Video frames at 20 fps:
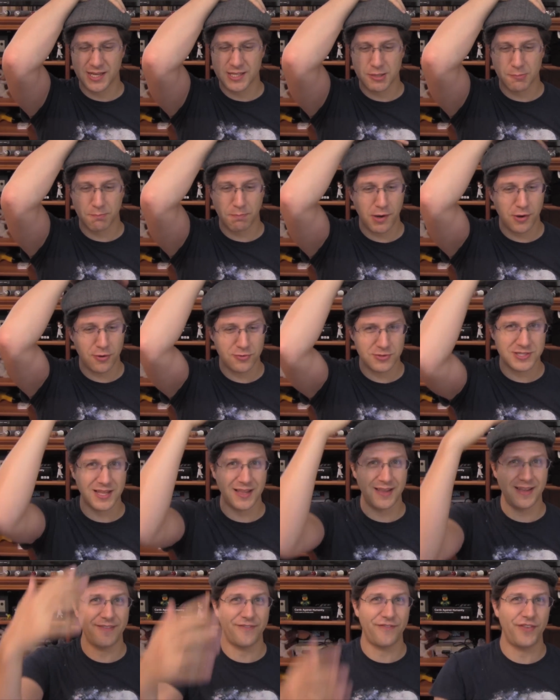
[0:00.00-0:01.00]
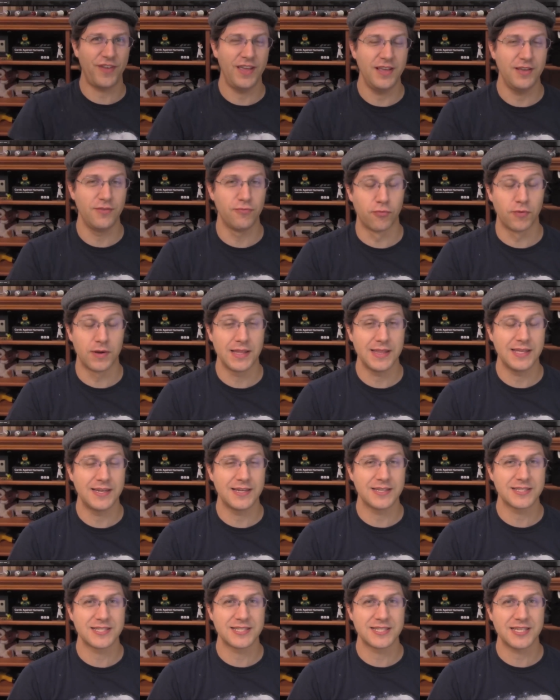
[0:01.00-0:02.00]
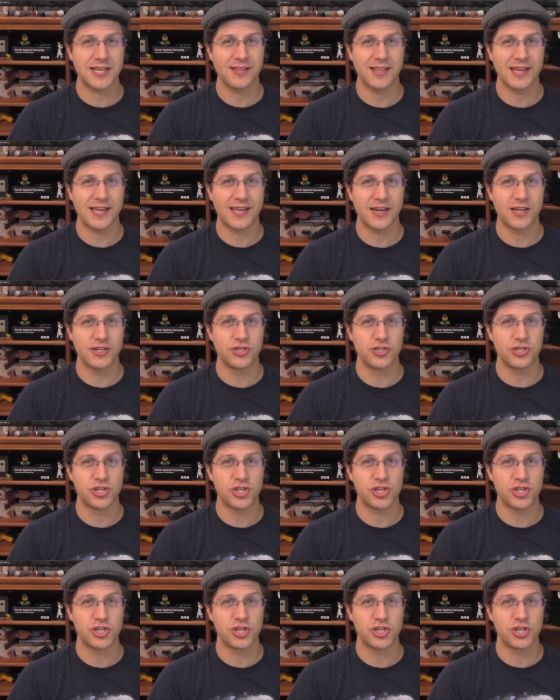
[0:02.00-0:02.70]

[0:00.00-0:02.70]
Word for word: i suppose if he really doesn't sell they can uh,